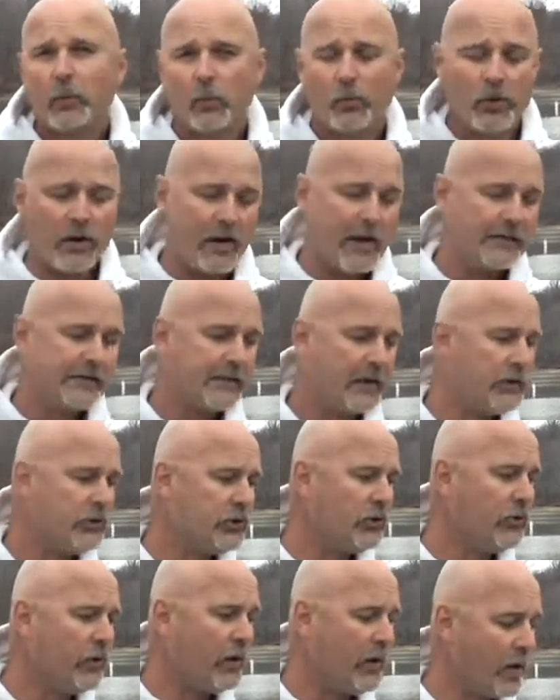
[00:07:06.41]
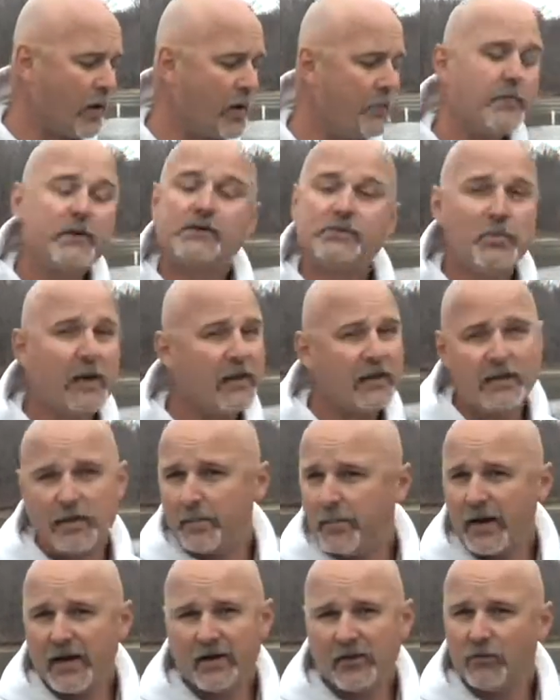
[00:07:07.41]
When I say tuning it up, he's making
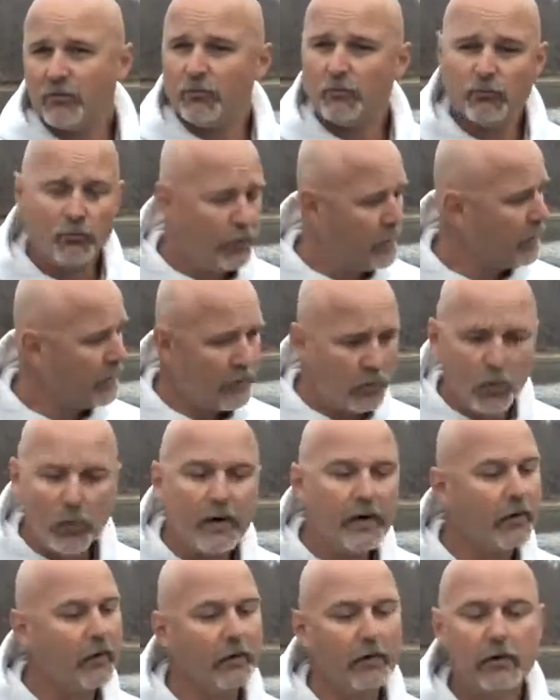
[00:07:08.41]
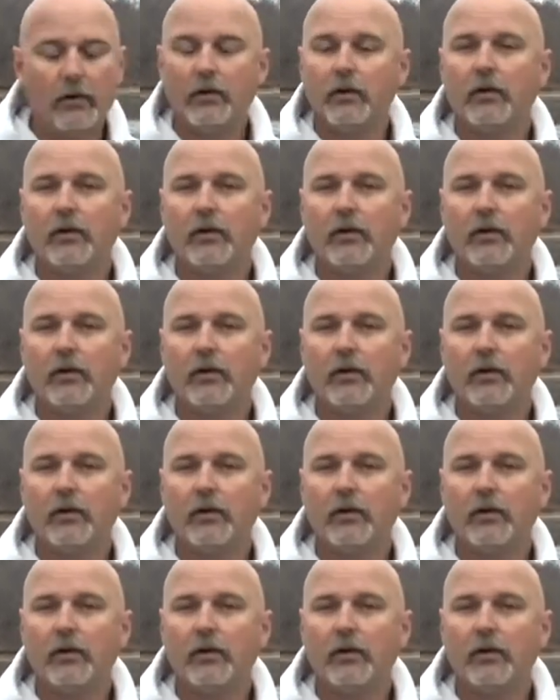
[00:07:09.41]
the bait really wiggle.